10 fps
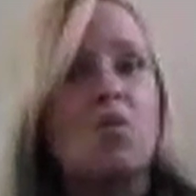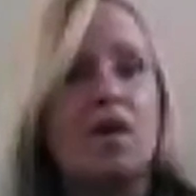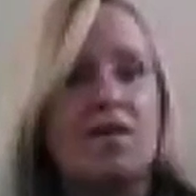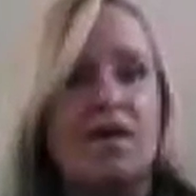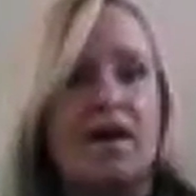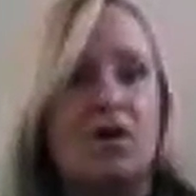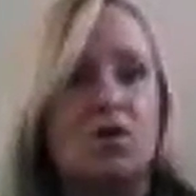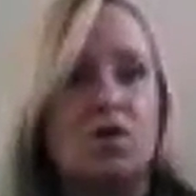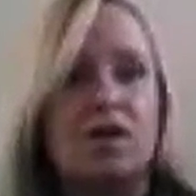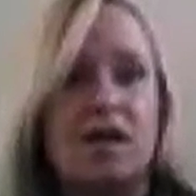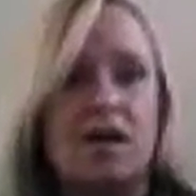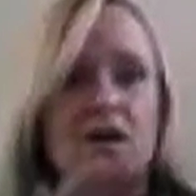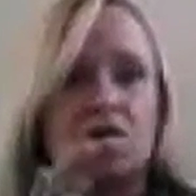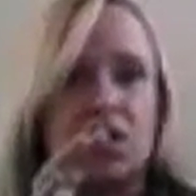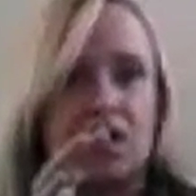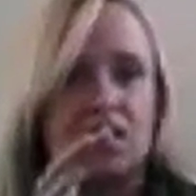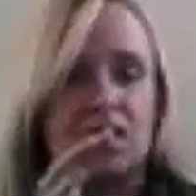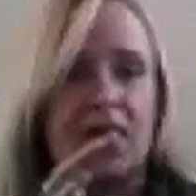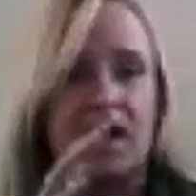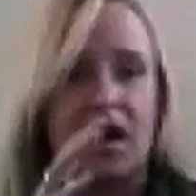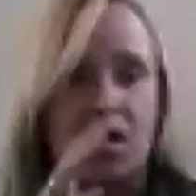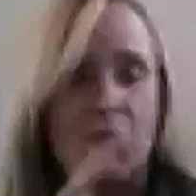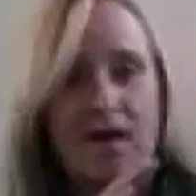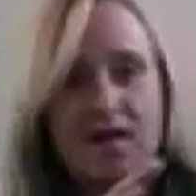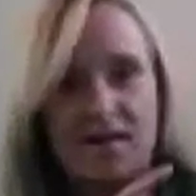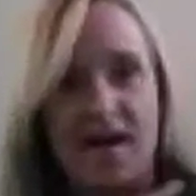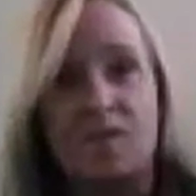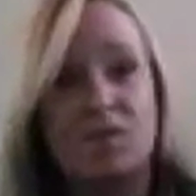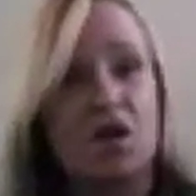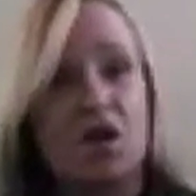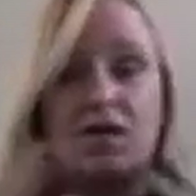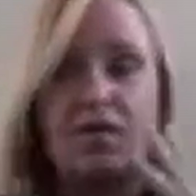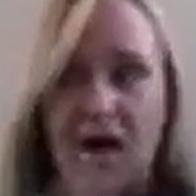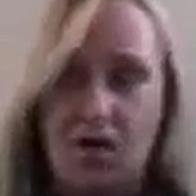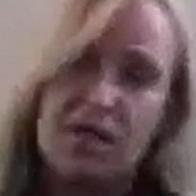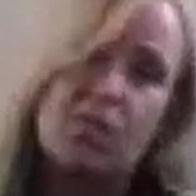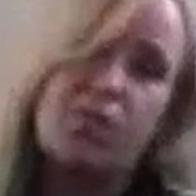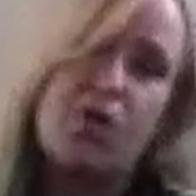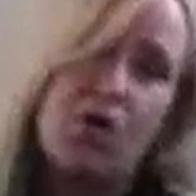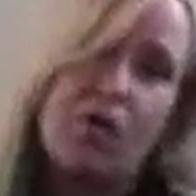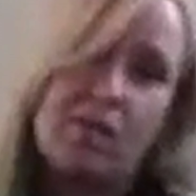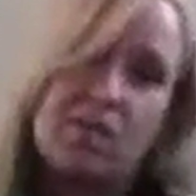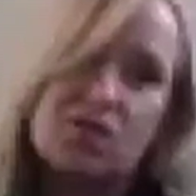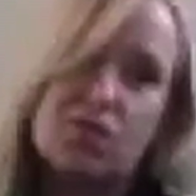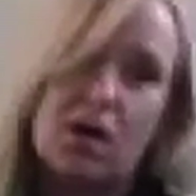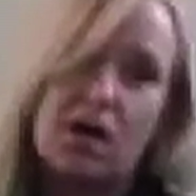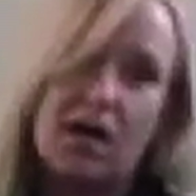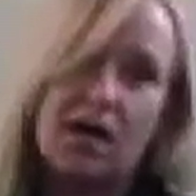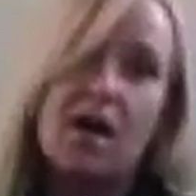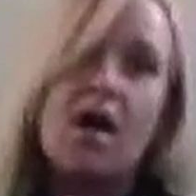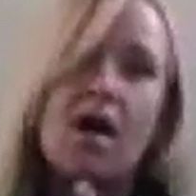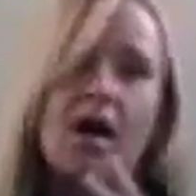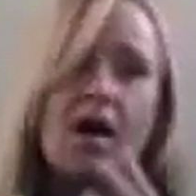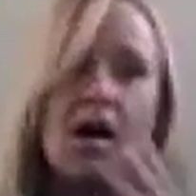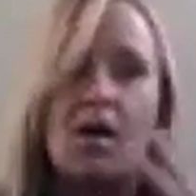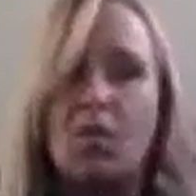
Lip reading: when they're looking just to get a quick snapshot of how their program is running,